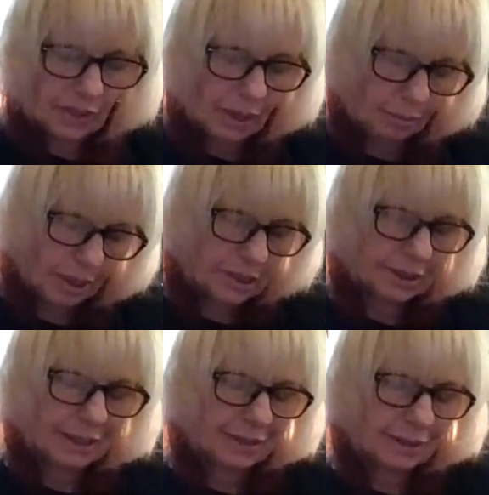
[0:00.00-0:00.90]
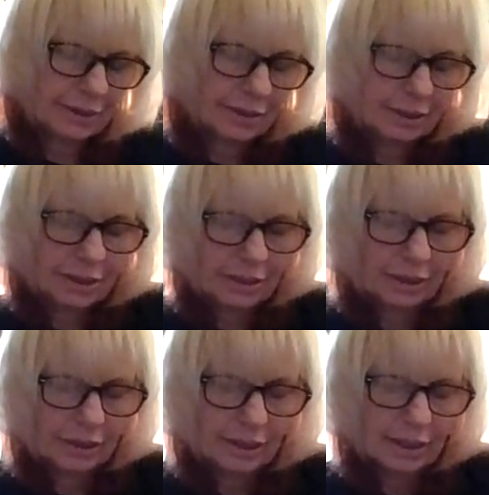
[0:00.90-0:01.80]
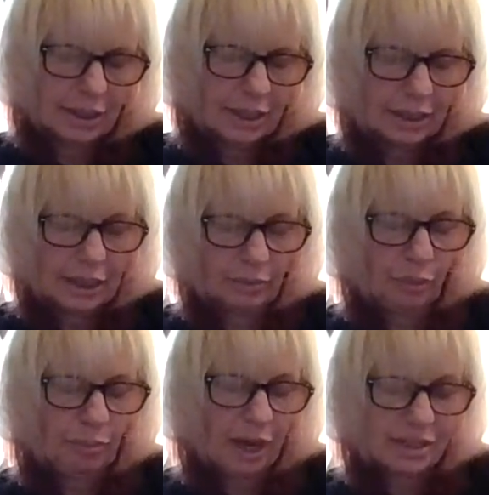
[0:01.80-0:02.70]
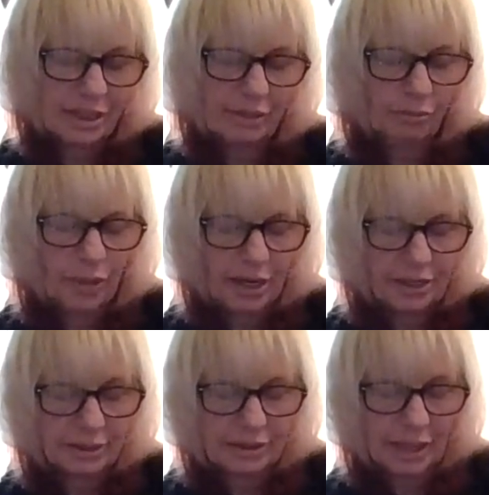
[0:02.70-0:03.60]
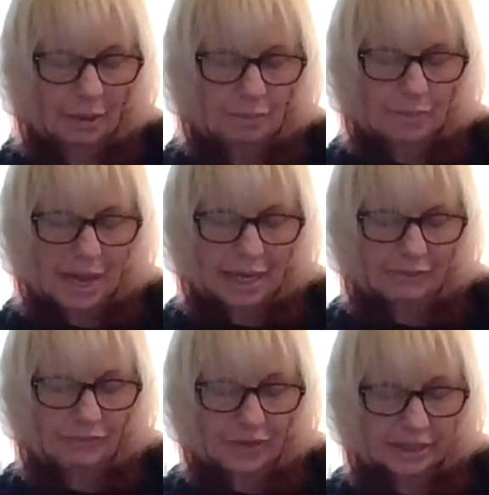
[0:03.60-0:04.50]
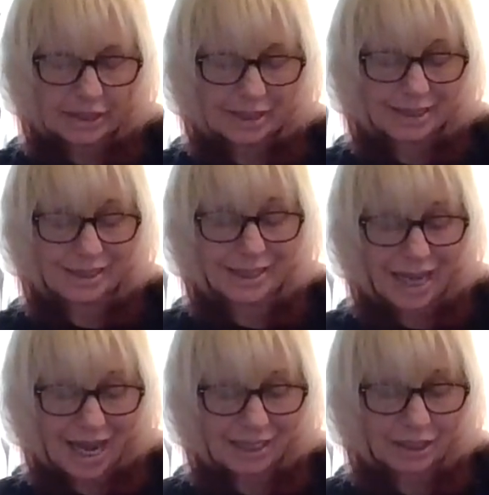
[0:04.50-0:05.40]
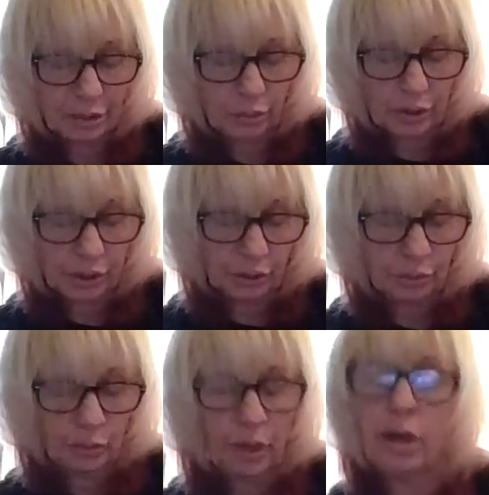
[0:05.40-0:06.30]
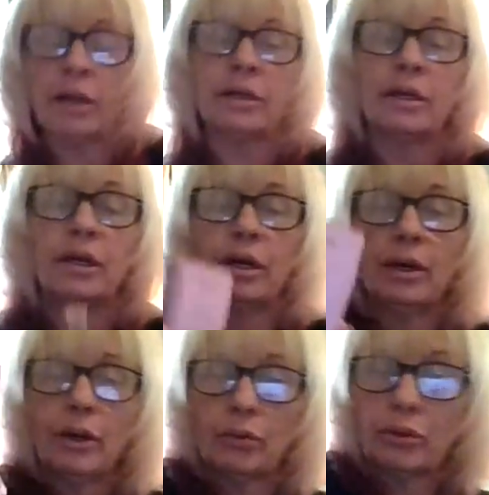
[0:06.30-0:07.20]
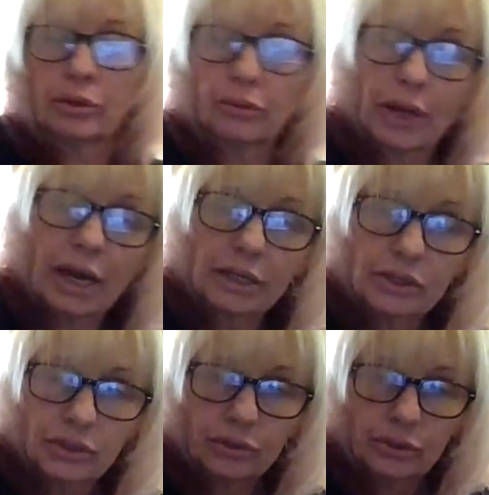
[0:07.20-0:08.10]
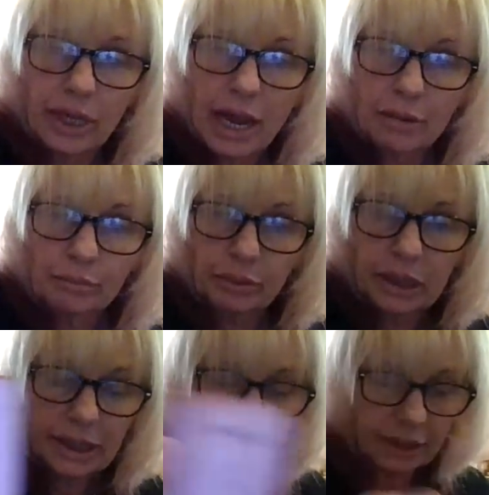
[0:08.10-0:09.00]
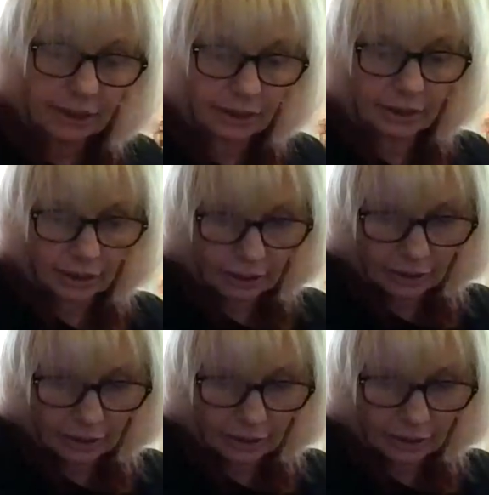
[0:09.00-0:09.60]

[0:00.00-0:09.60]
Abundance. Keep a positive mindset. Manifest exactly what you want with gratitude and bliss.